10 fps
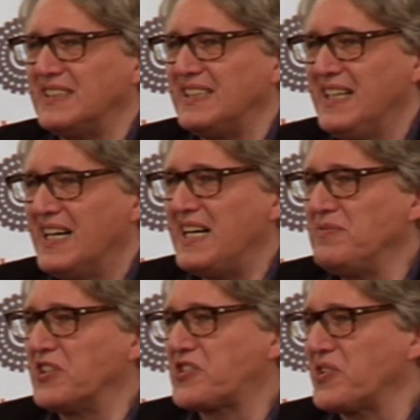If you look I'm
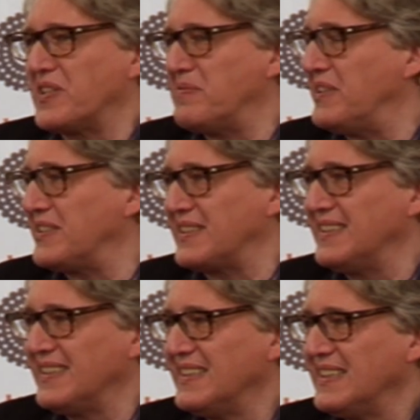around, not sure about it.
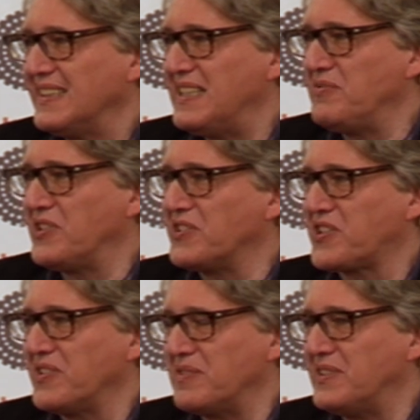And, I'm not
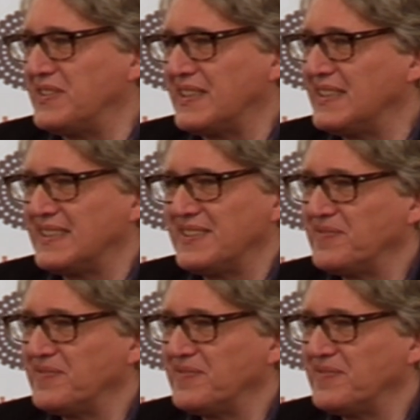sure about it.